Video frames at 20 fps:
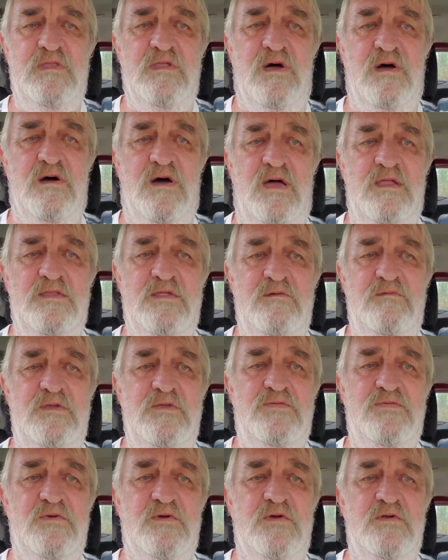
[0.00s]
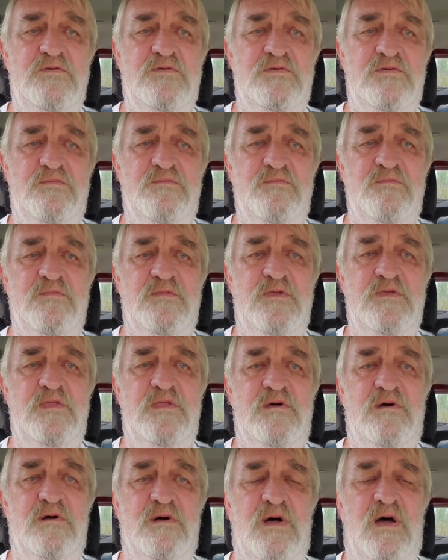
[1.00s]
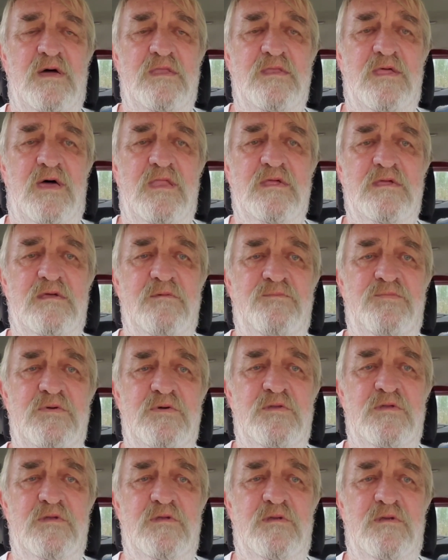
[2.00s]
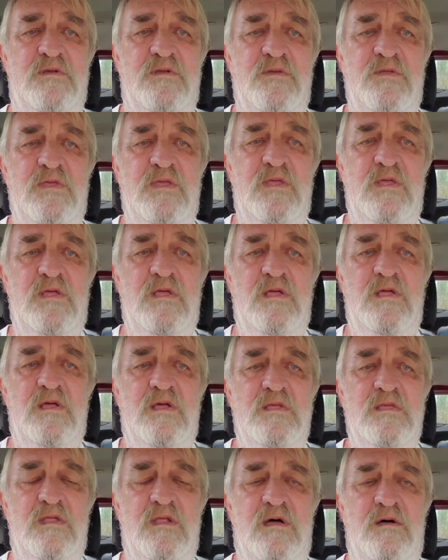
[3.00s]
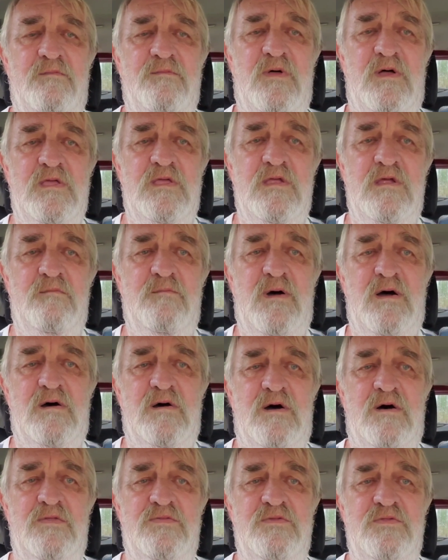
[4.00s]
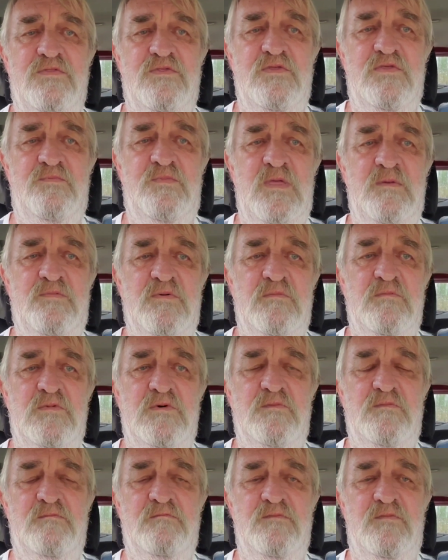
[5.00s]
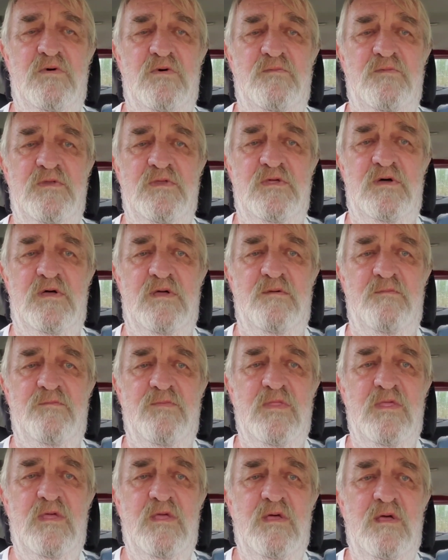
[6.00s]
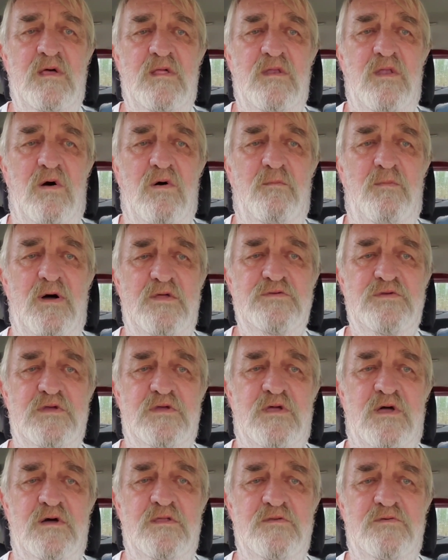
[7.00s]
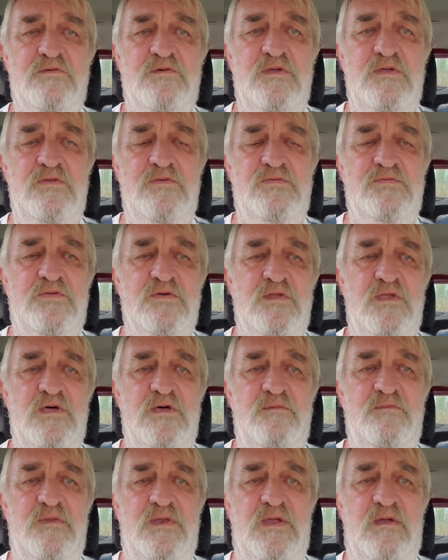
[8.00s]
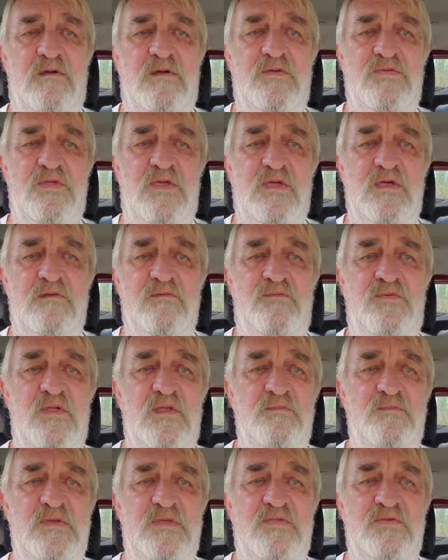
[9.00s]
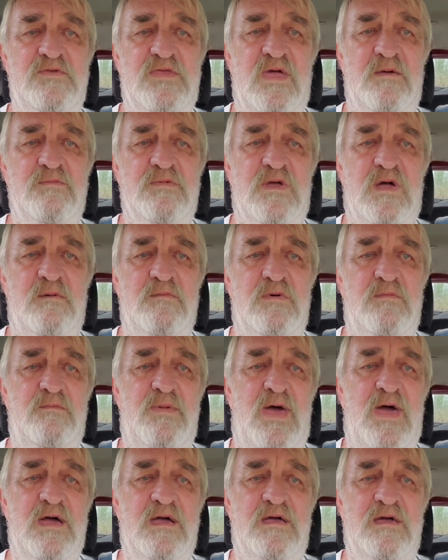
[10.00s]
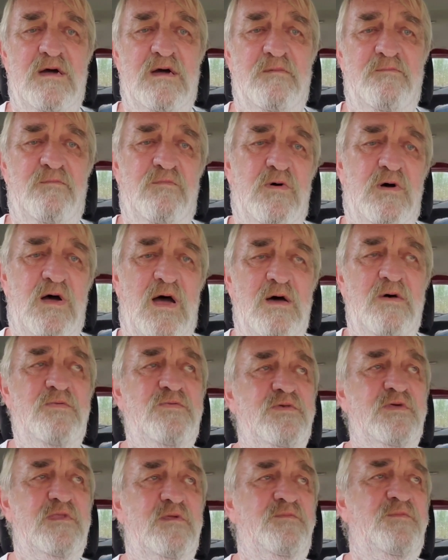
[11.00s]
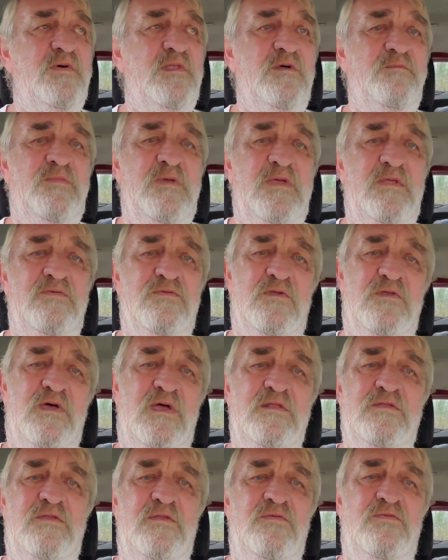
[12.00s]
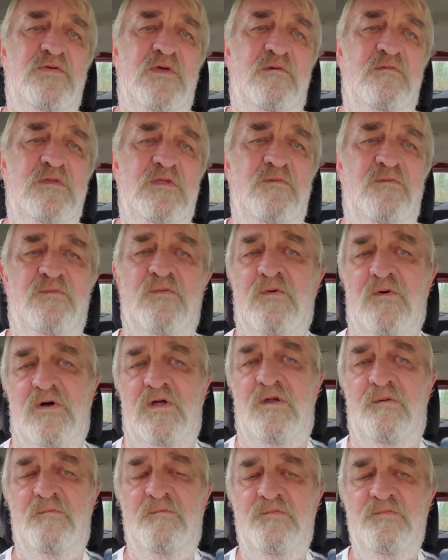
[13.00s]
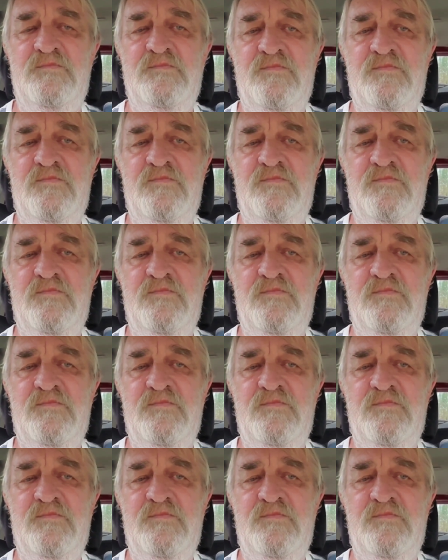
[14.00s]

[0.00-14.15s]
did research, on a computer. I hear about all these people moving to low-budget countries to live and everything, and Philippines kept coming back up. Well, I was in the Philippines in 1974